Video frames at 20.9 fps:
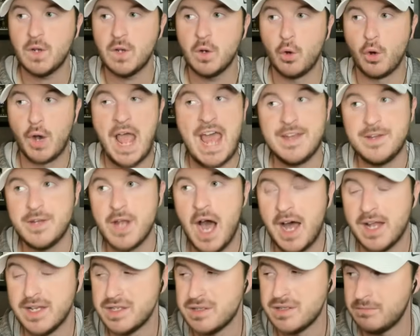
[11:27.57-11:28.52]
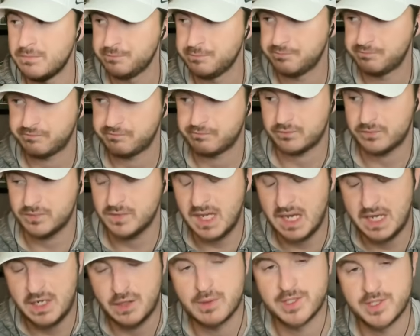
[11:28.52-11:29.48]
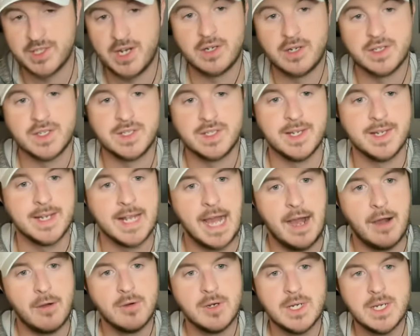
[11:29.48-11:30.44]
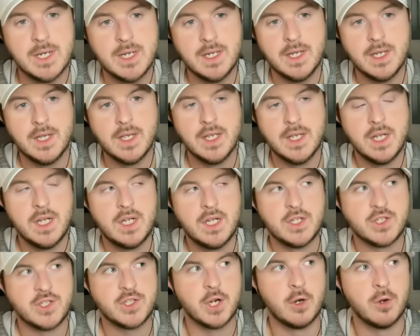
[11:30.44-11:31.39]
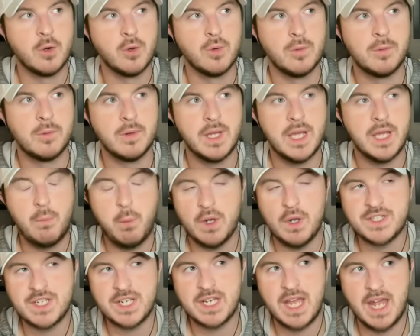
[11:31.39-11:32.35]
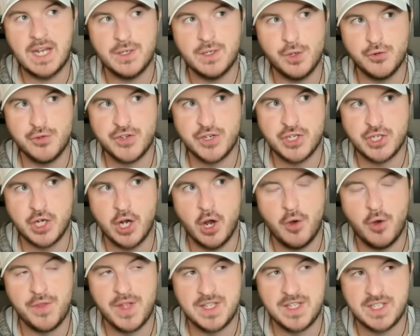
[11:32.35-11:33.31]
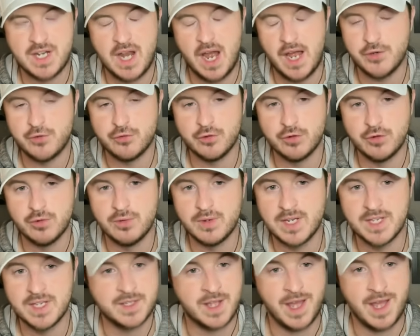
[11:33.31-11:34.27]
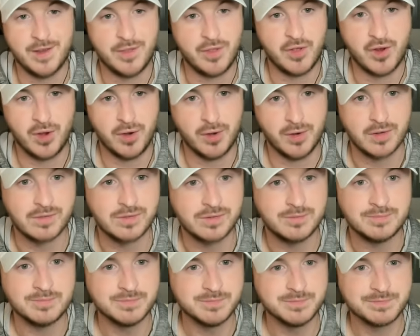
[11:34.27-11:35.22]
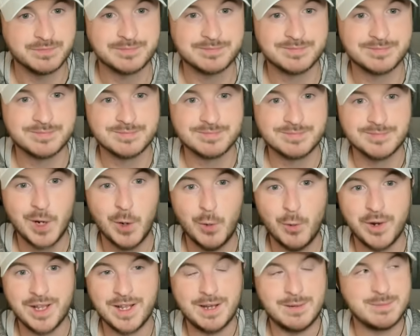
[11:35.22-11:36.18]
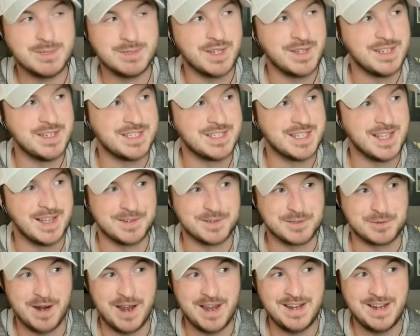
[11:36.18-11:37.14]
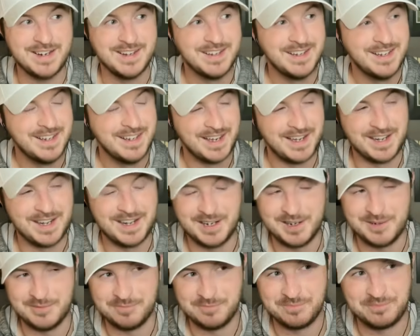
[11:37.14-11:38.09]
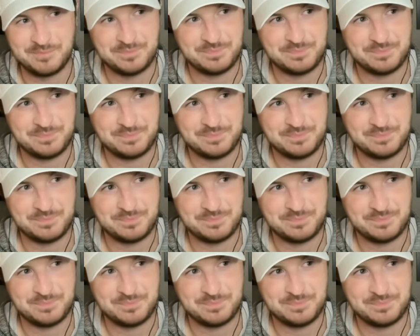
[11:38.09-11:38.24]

Or had not. I think we're starting to see it now. So it once again goes to show that Scott Drew is ahead of the curve when it comes to these things, right? You